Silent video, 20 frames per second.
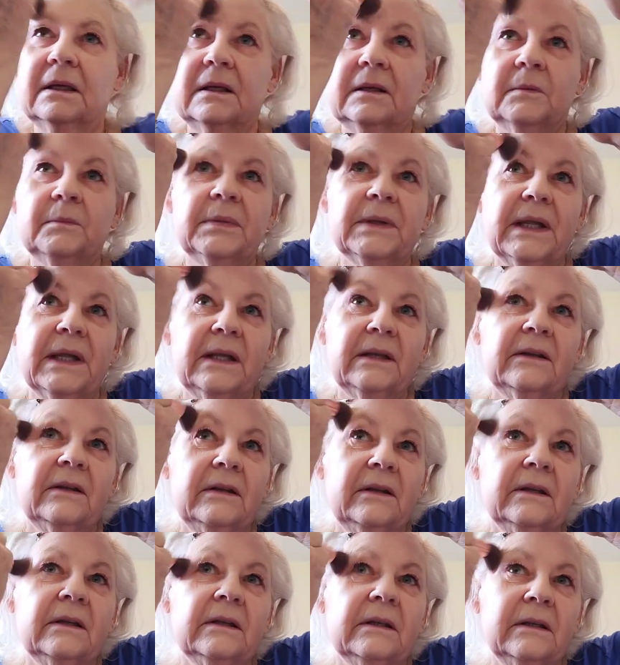and blend
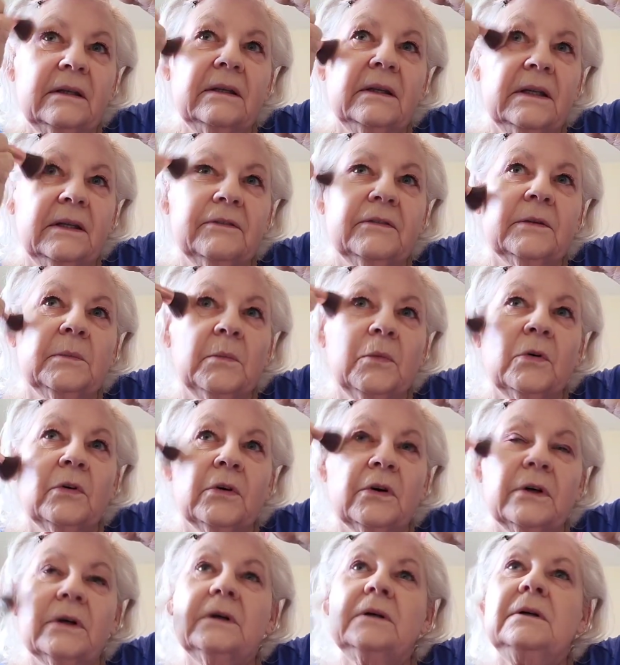it in even
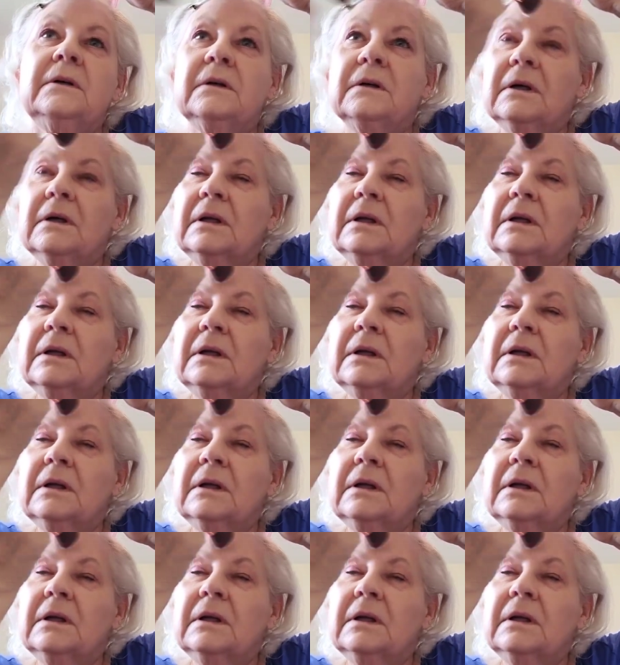more.